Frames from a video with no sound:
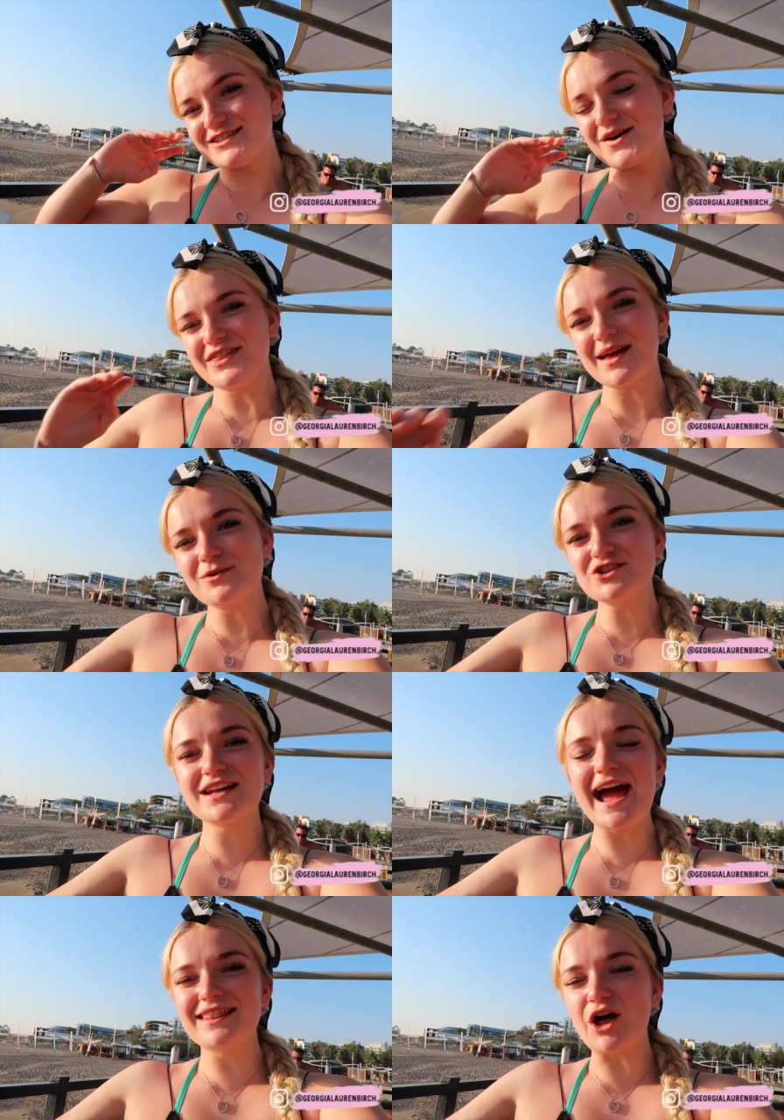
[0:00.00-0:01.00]
So I think I'm just
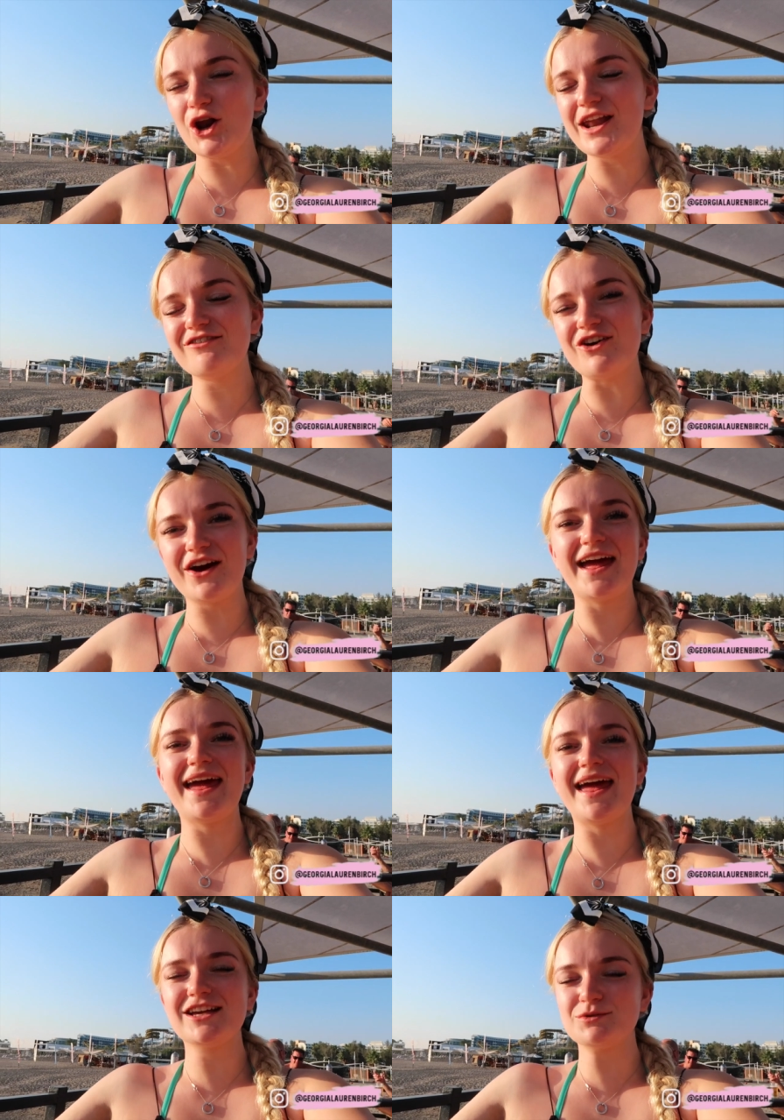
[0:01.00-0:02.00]
gonna end the holiday vlog
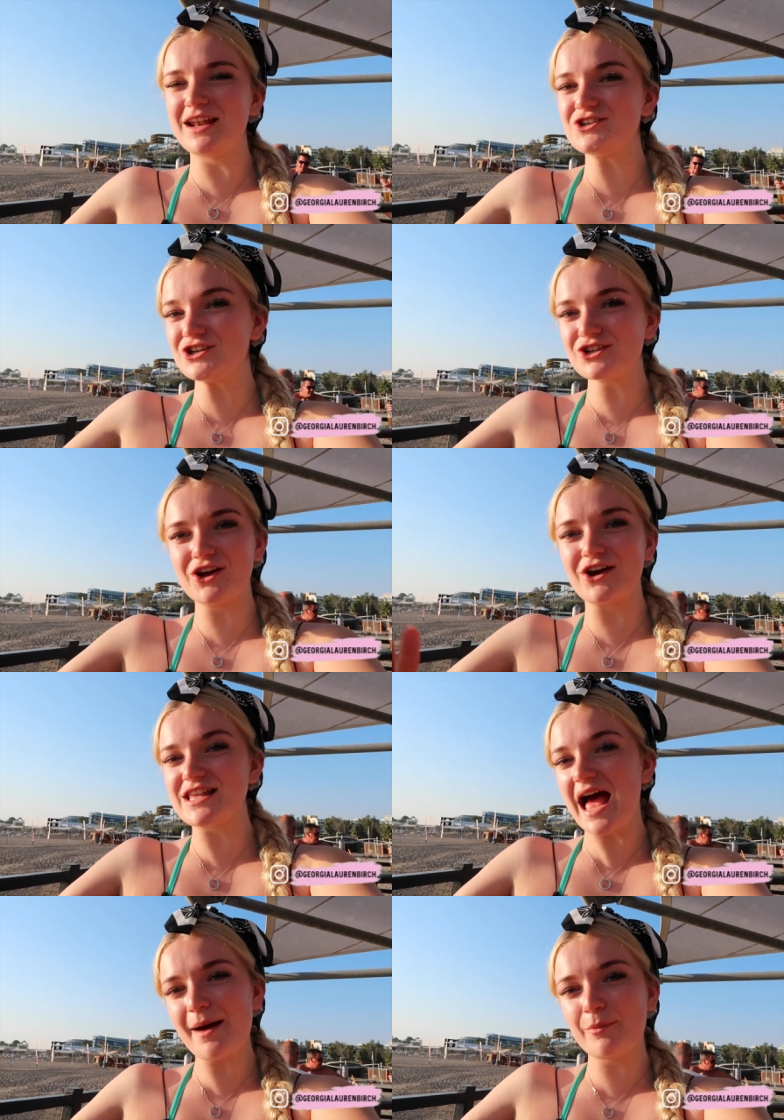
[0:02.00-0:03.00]
here because we're literally just gonna go
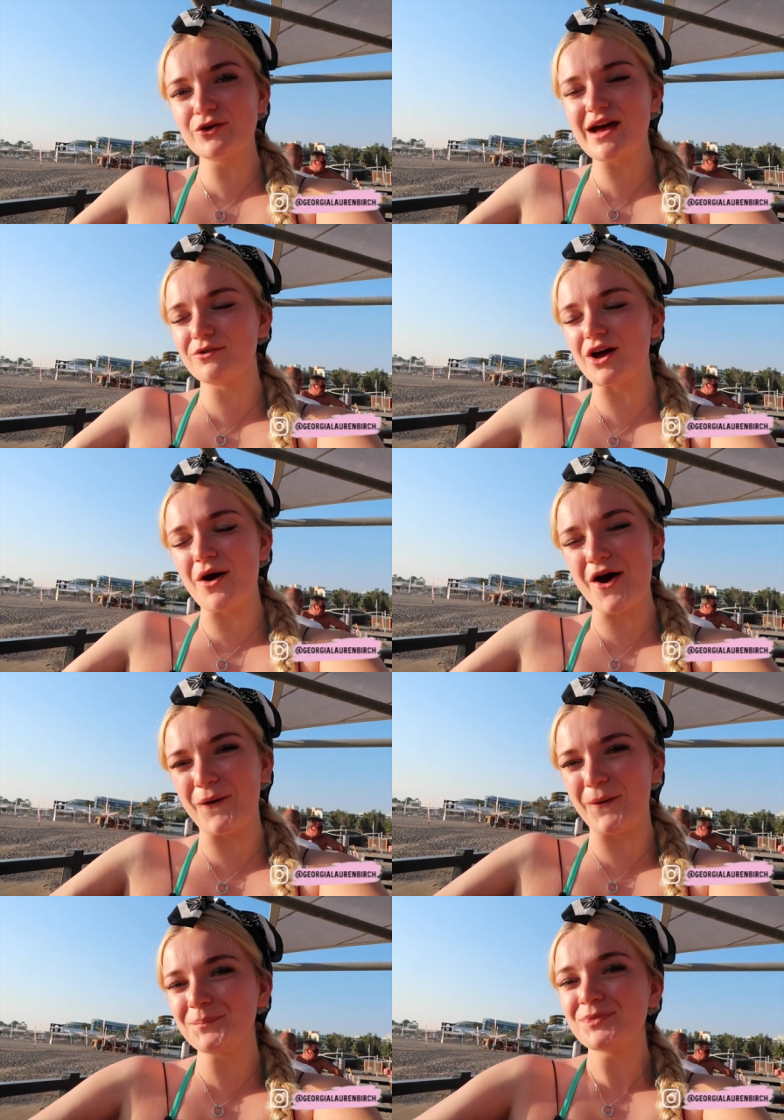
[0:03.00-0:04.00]
to the airport now and go
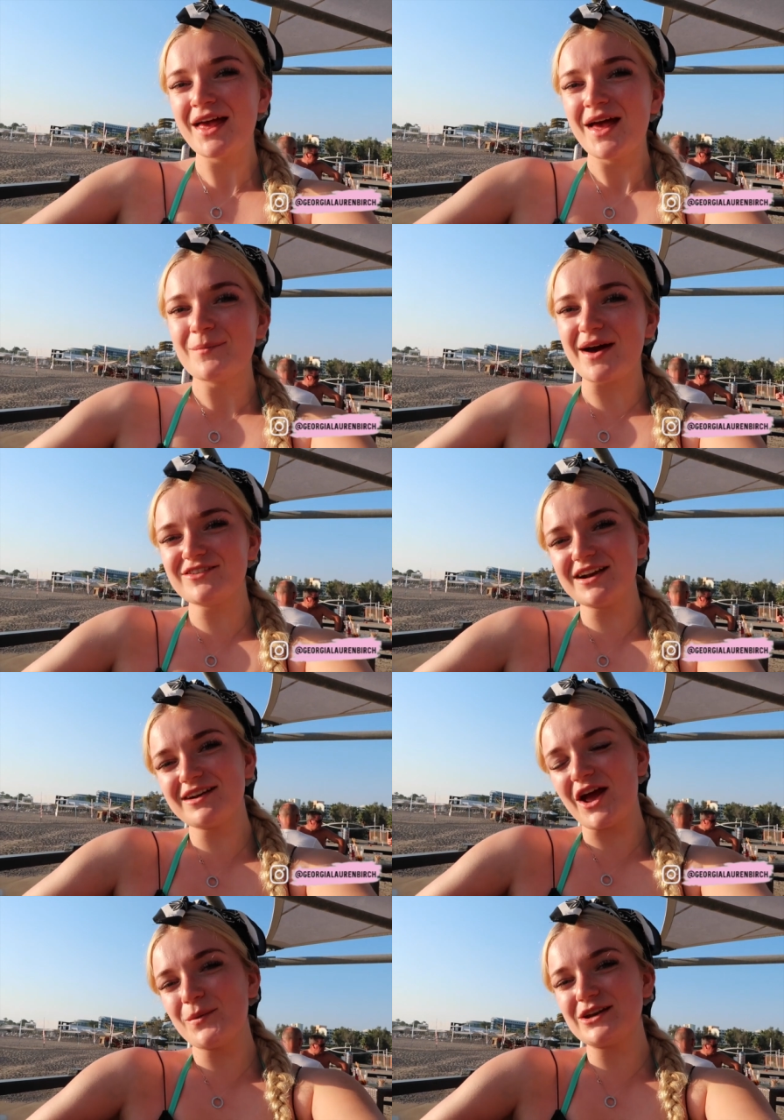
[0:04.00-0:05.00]
home. But I really
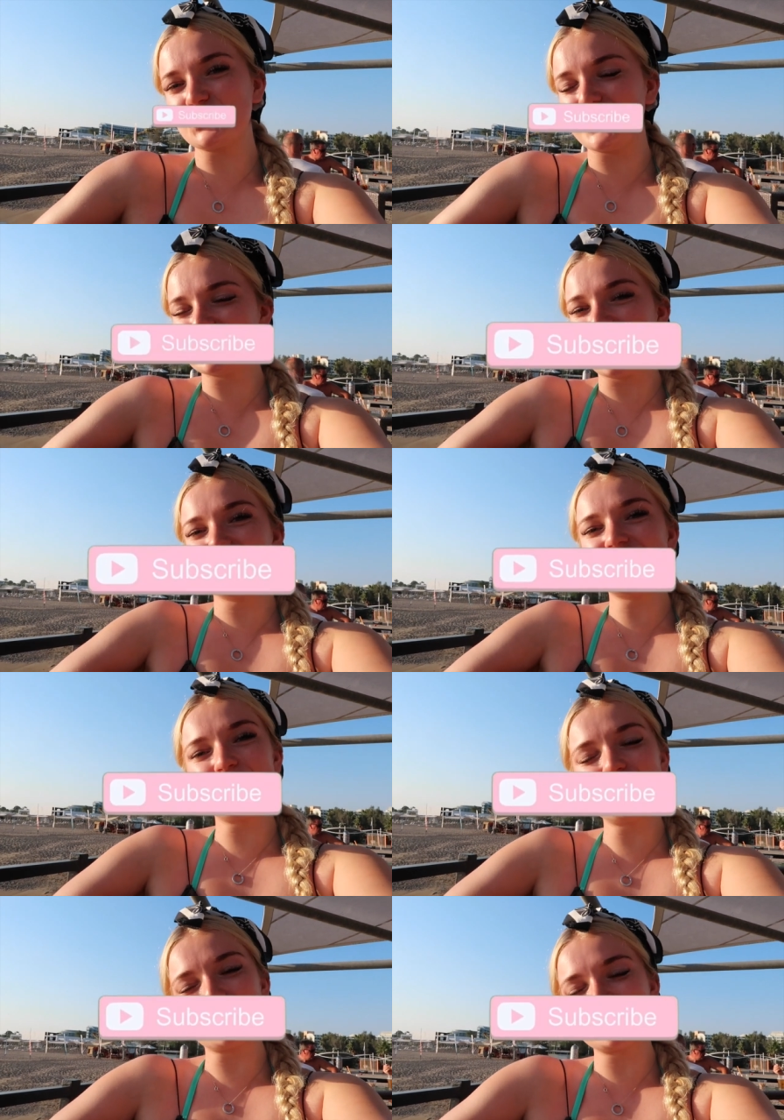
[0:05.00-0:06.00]
hope you enjoyed it. If you
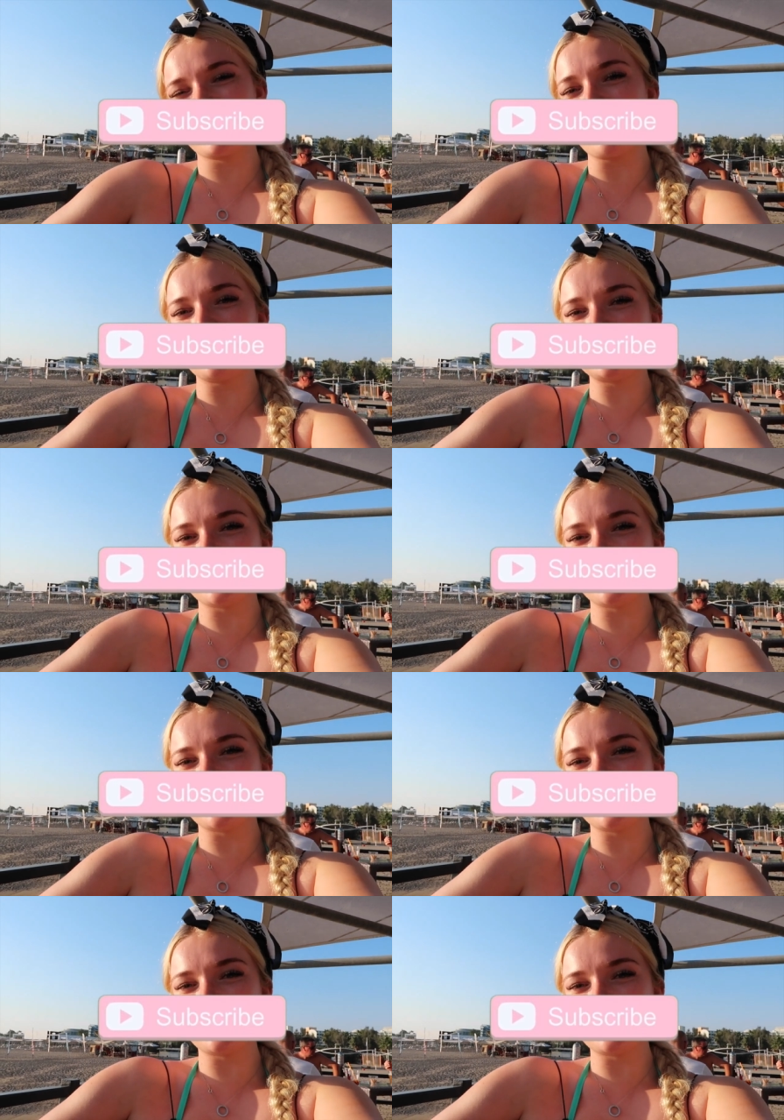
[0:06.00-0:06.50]
did, be sure to give it a big